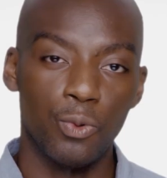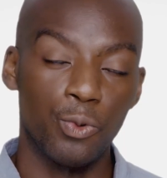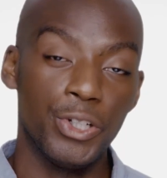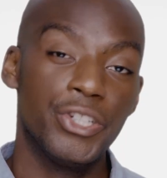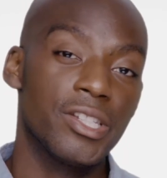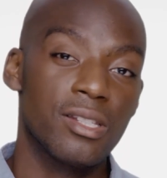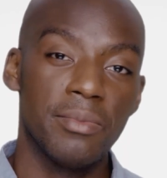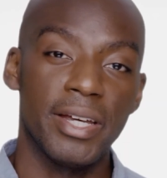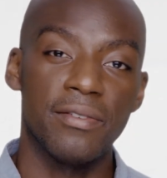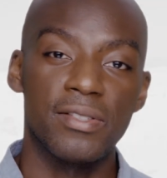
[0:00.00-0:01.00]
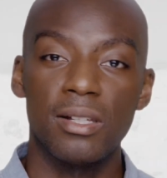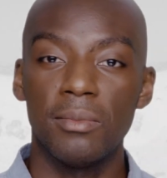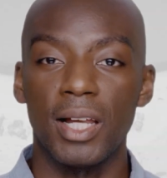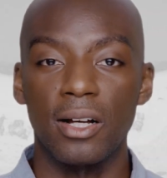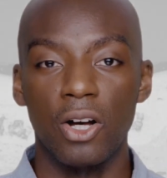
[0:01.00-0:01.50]
Regions may have
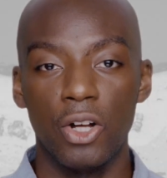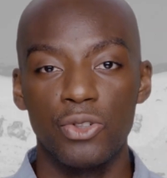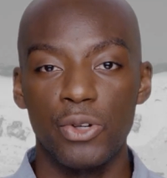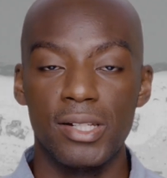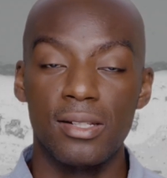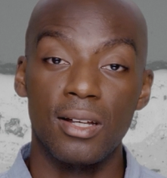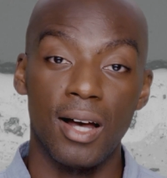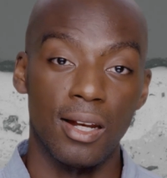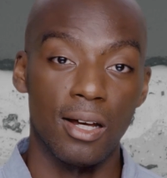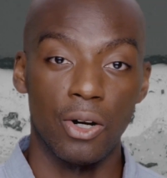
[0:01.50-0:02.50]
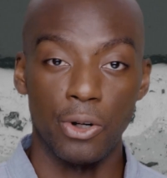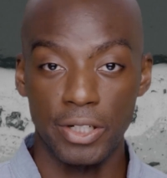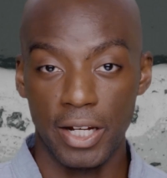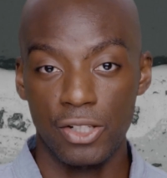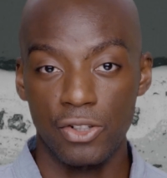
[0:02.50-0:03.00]
similar contrast, color or
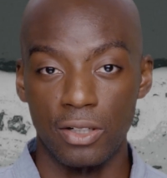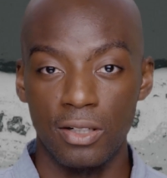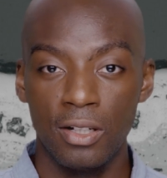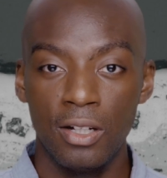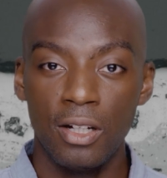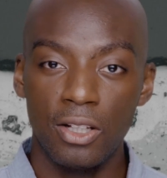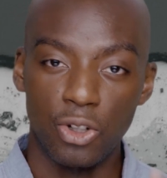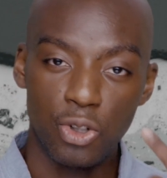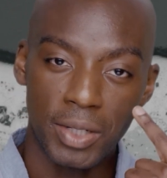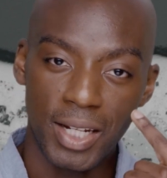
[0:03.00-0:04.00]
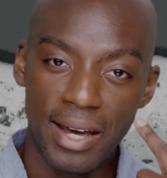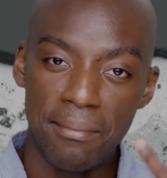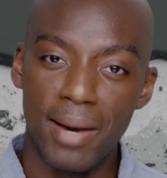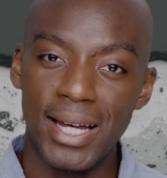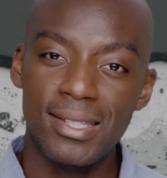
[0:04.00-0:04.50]
texture. The human eye
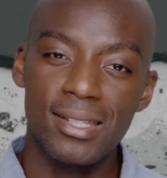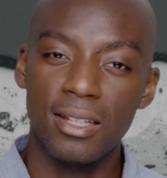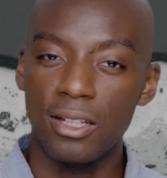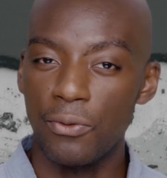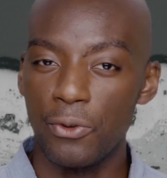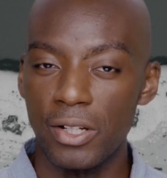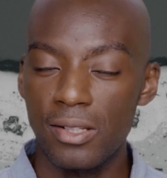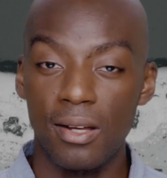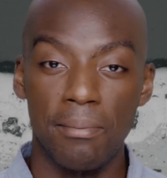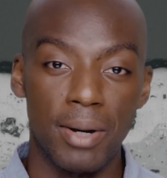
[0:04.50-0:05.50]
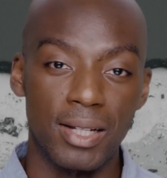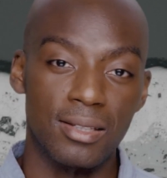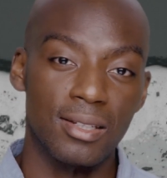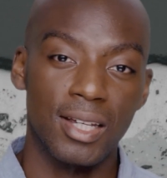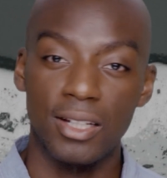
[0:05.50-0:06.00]
might see the difference,
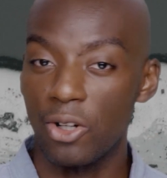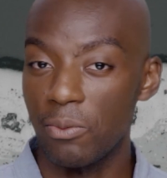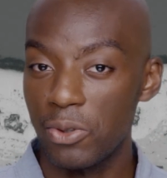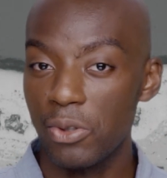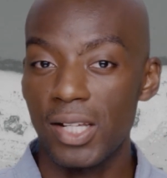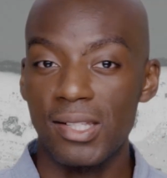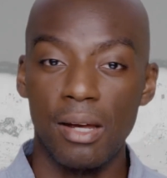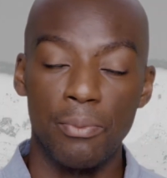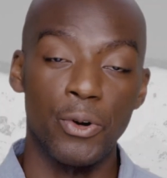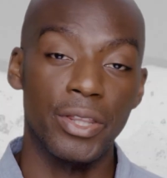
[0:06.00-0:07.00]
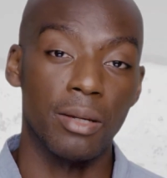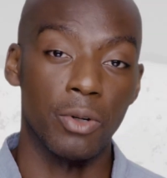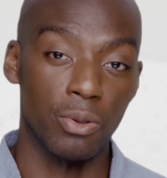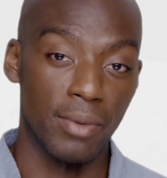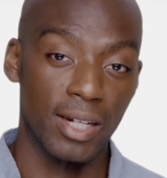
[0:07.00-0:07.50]
but can the computer separate them
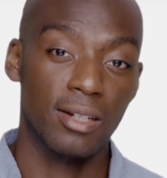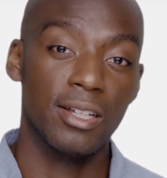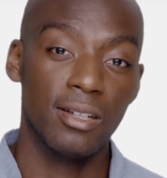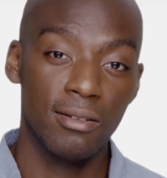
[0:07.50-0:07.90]
automatically?